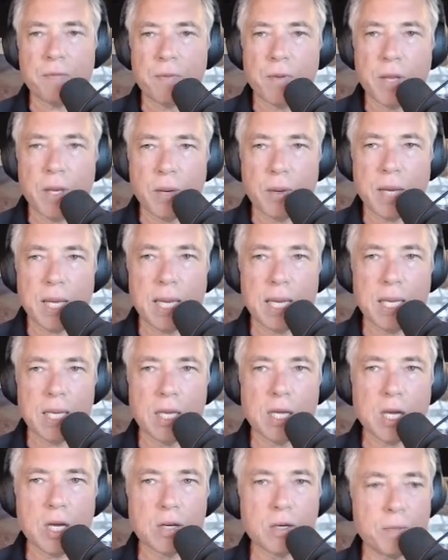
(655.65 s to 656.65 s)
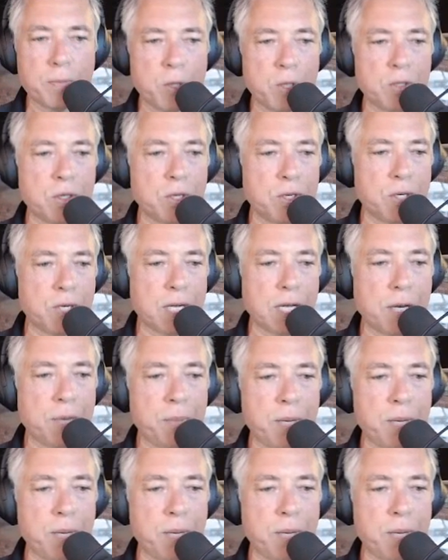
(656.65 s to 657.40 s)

you know, any contributions you're going to